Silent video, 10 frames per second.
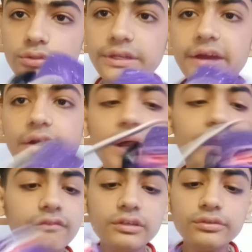Now I
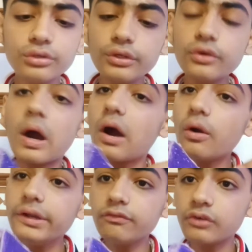will show you how
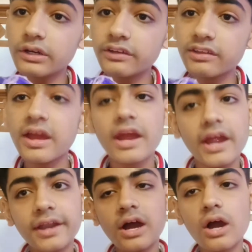it works
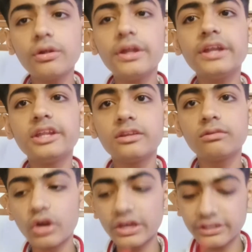and how it is
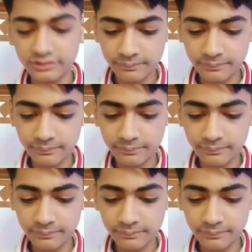voice.